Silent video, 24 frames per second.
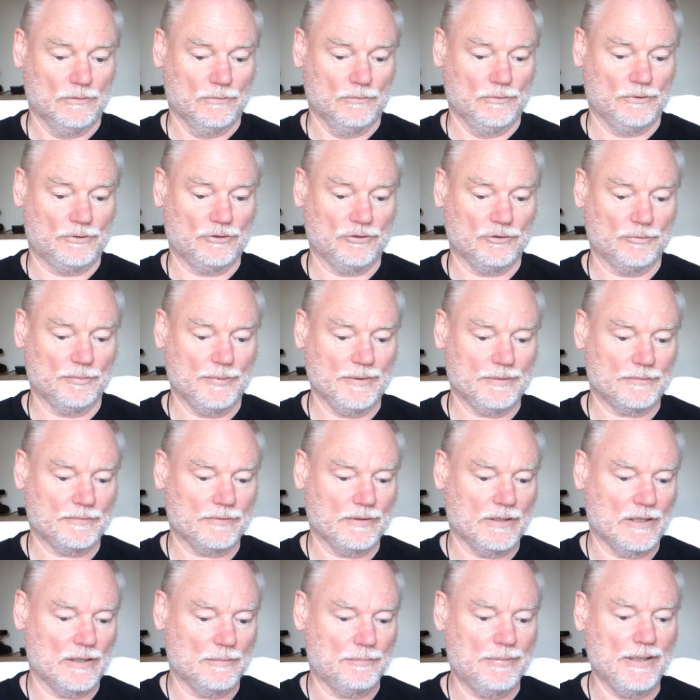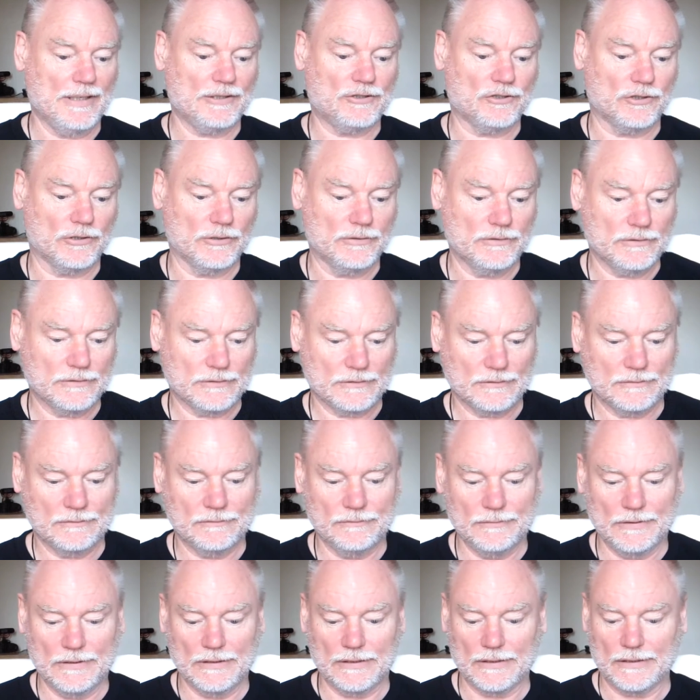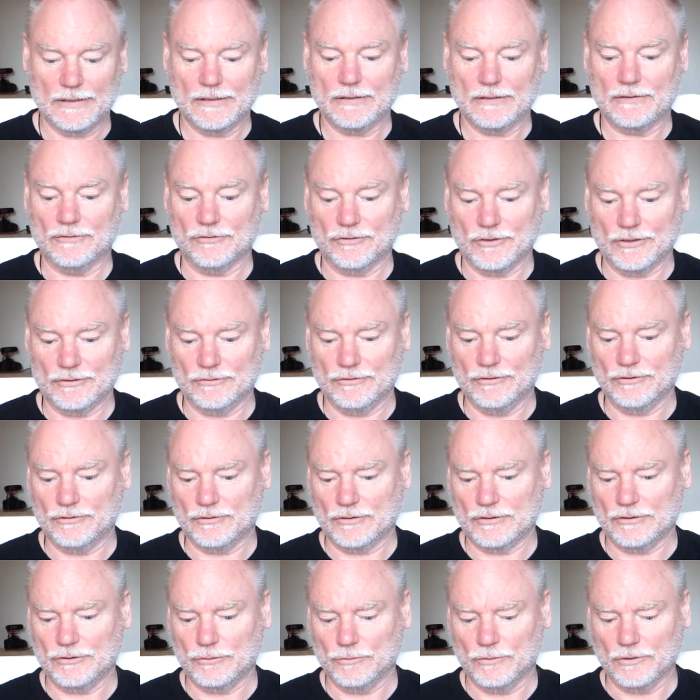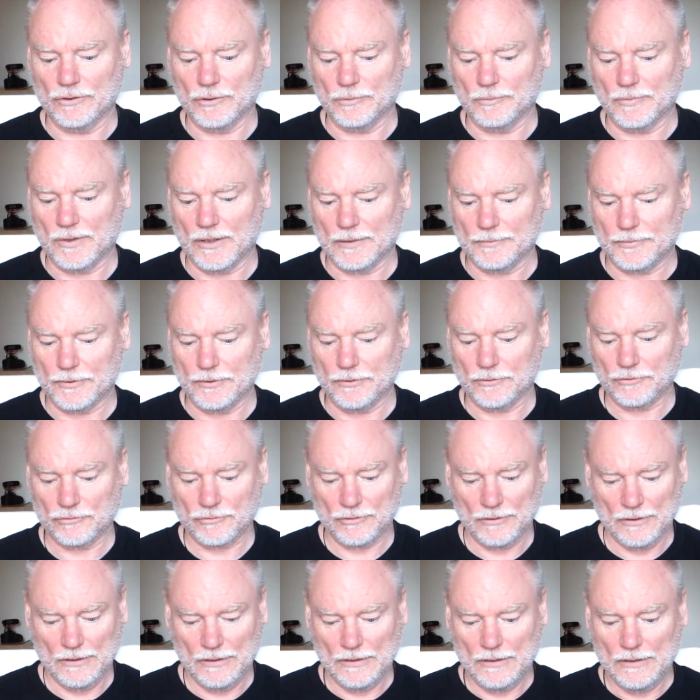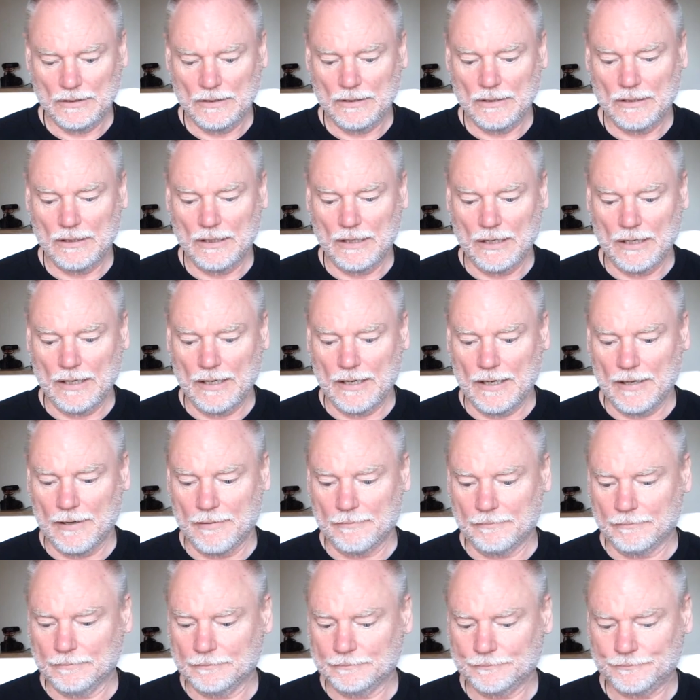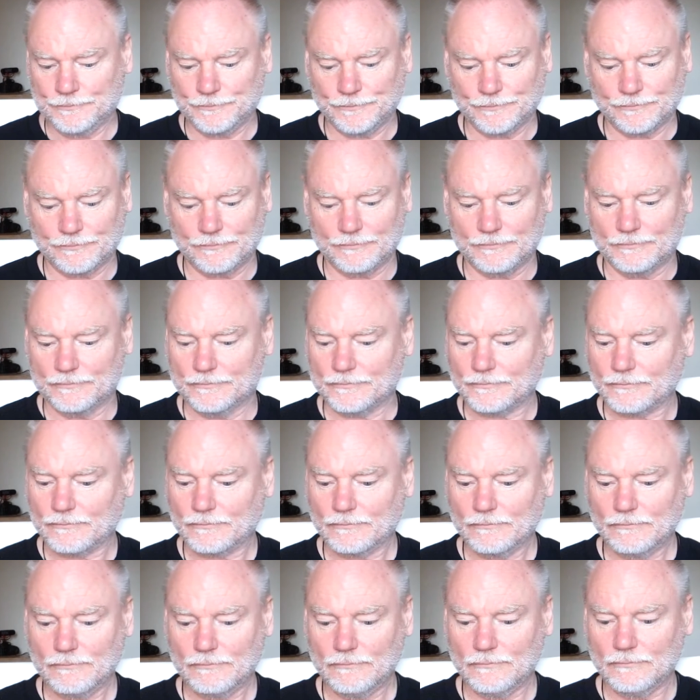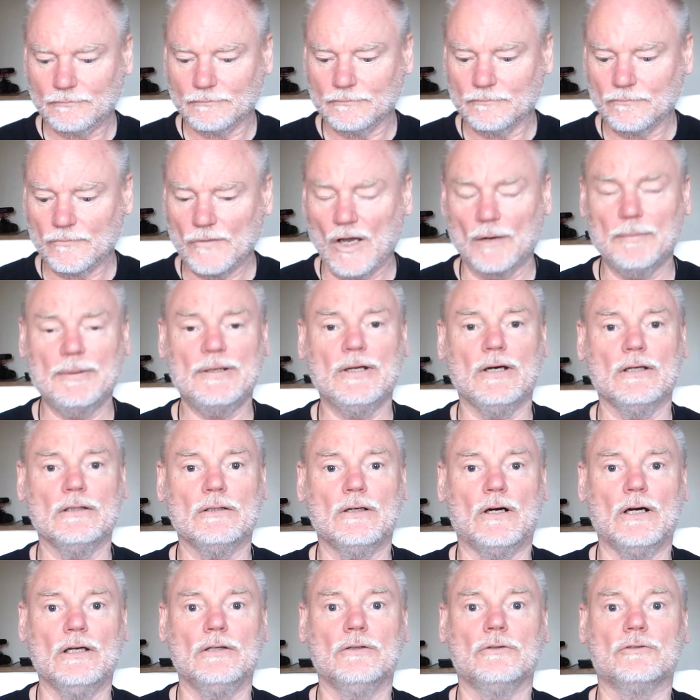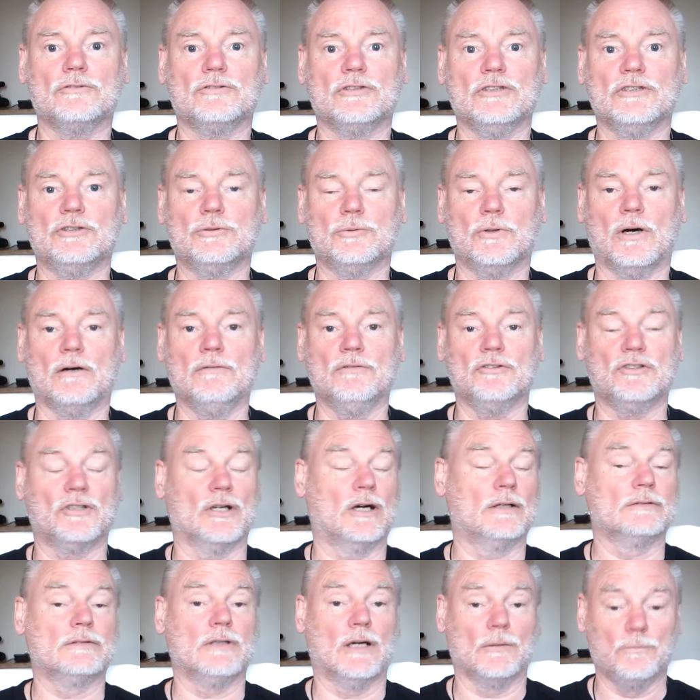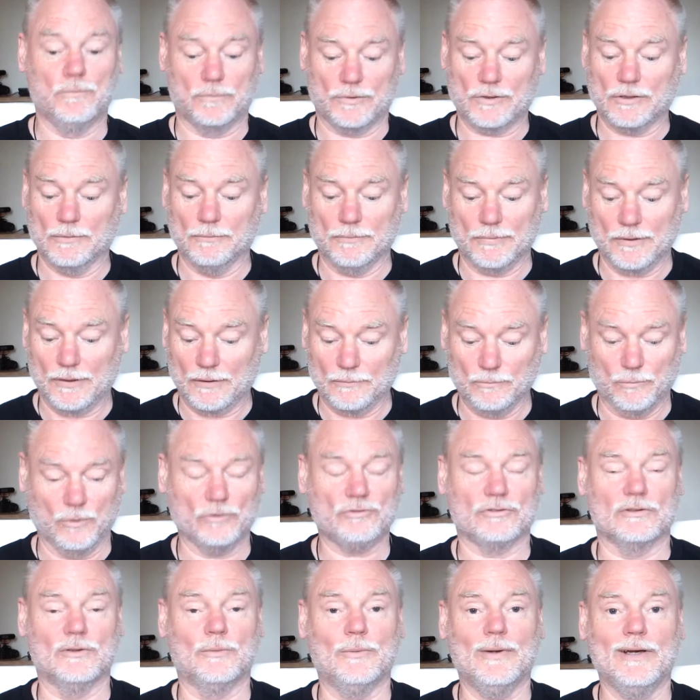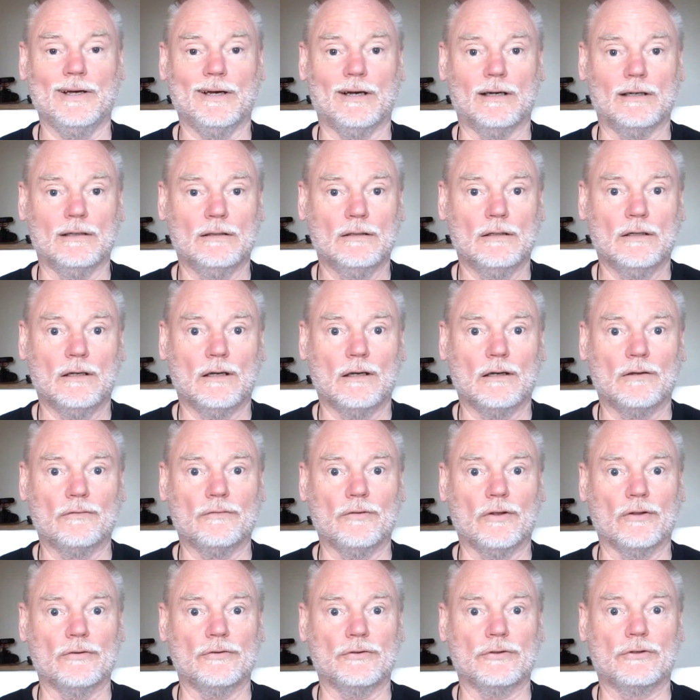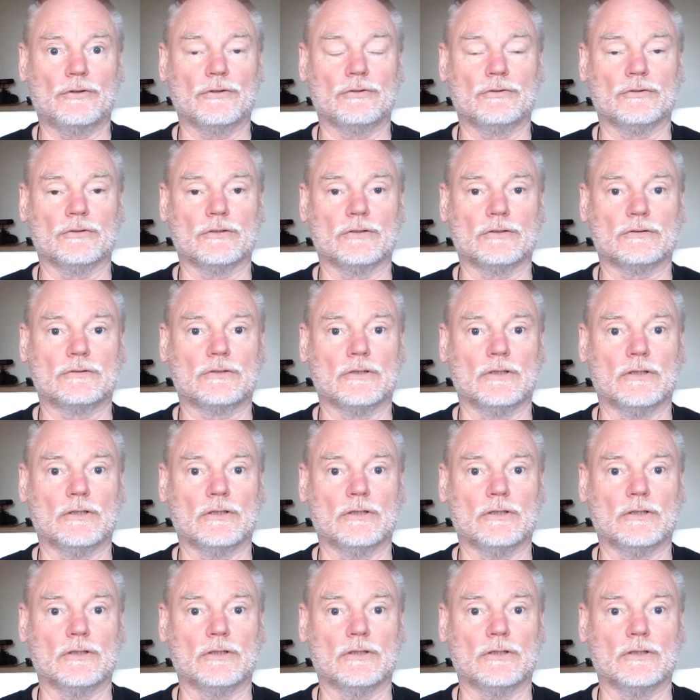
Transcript: Which is a bit petulant, really, considering he's enjoyed all my books. I mean, I looked into it, obviously, I wasn't aware that you couldn't